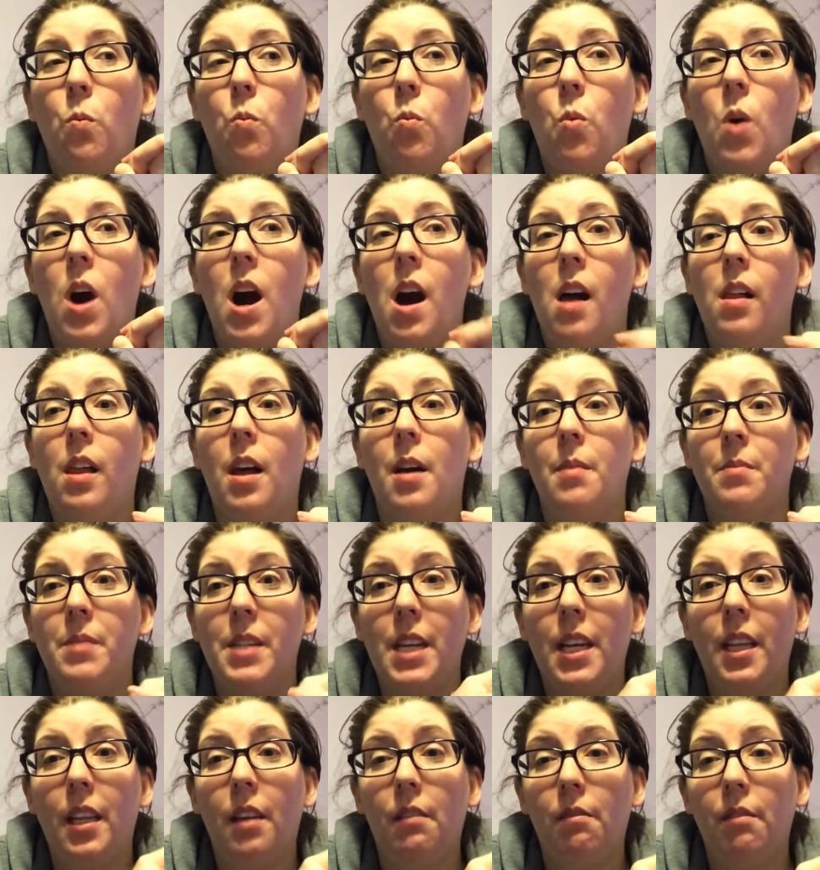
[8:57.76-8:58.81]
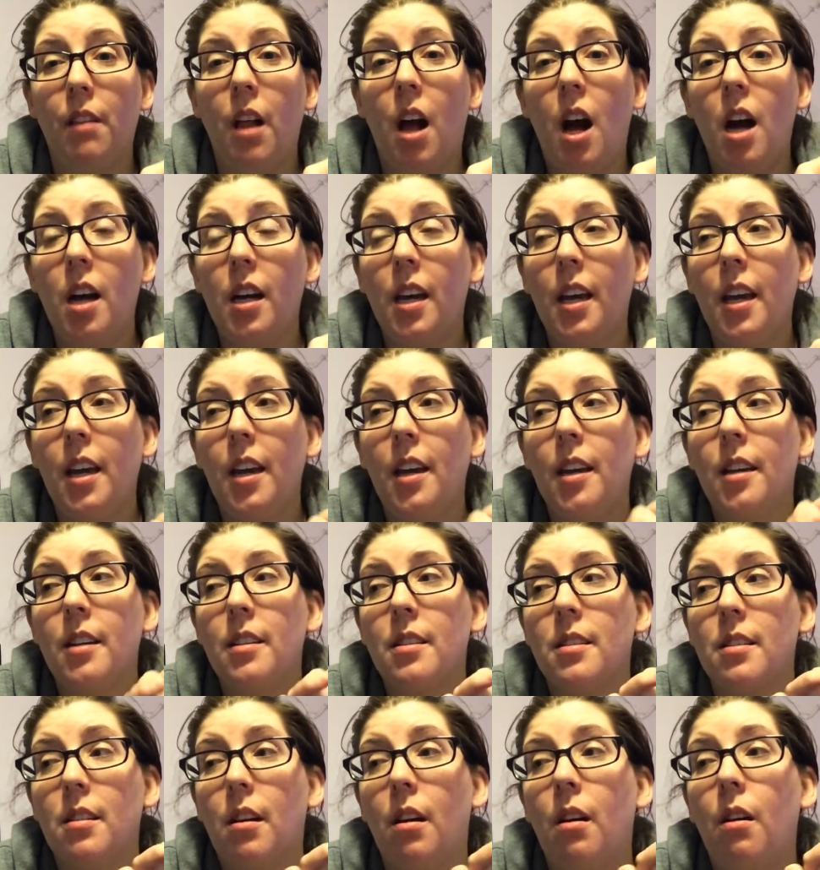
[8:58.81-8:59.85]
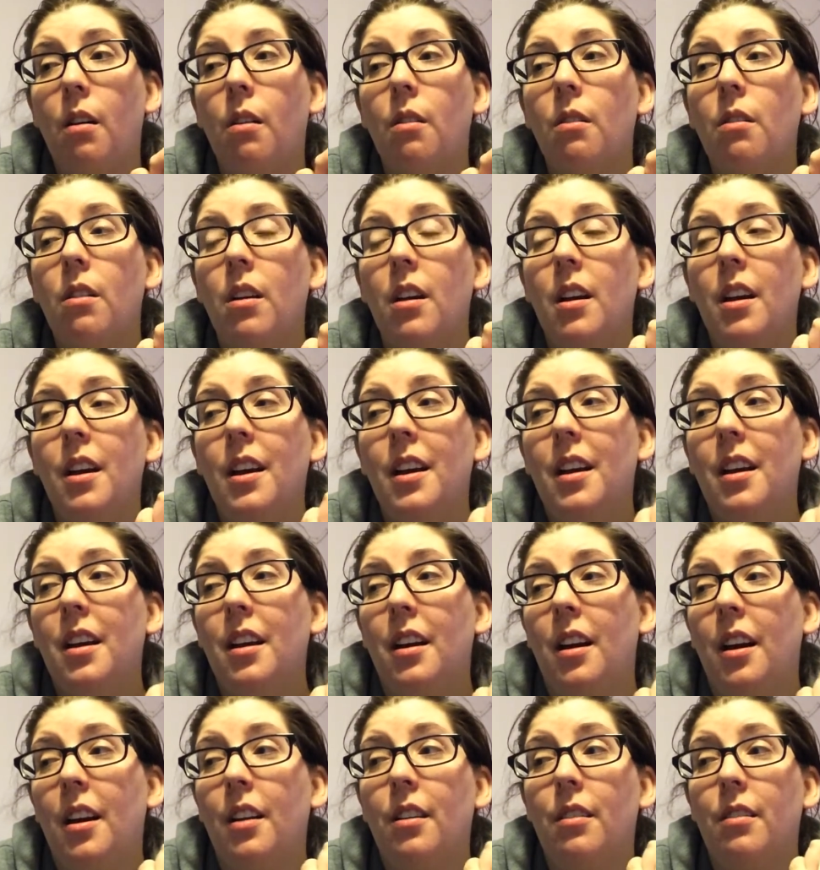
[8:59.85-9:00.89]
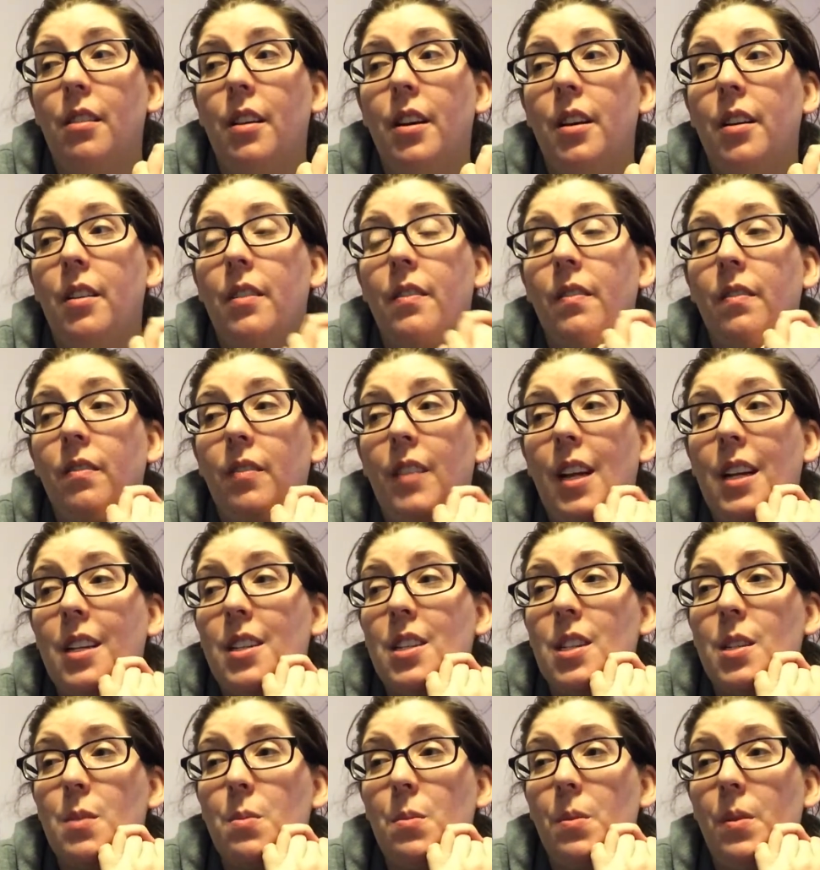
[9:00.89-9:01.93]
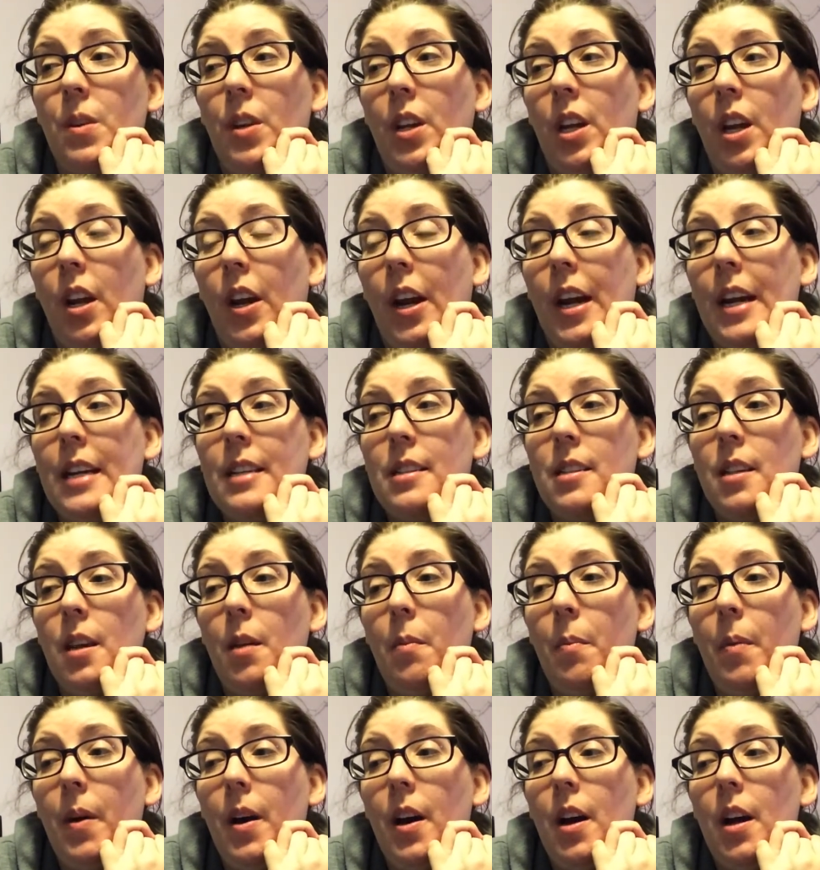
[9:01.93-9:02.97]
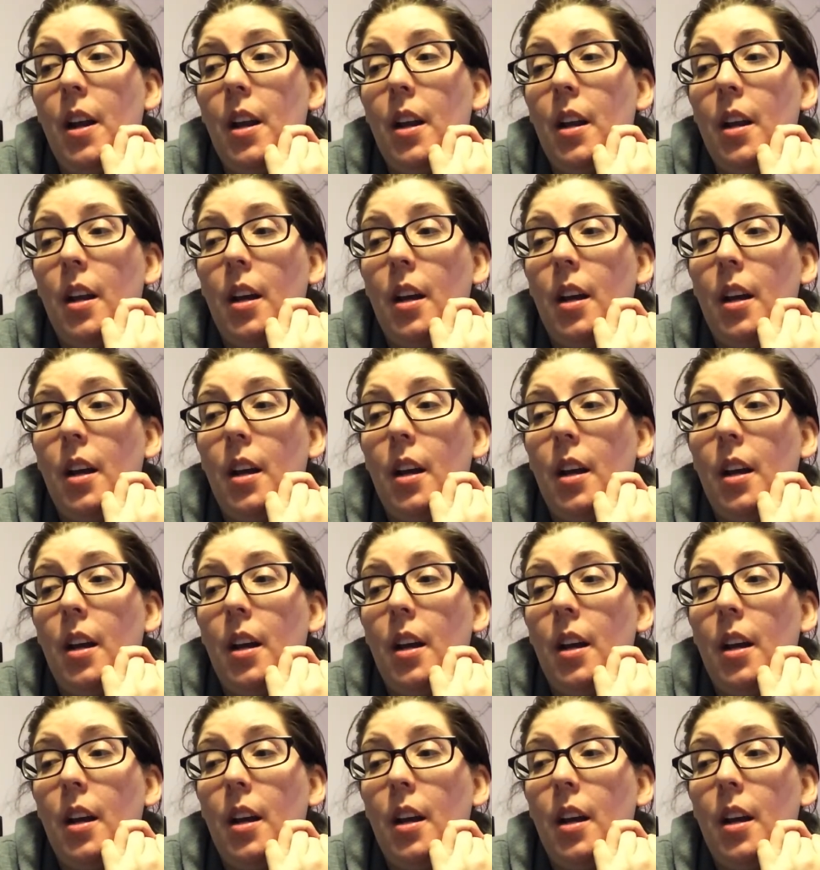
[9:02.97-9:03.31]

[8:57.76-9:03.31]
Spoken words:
while I'm daily vlogging. So I don't know. That's just been really crazy. But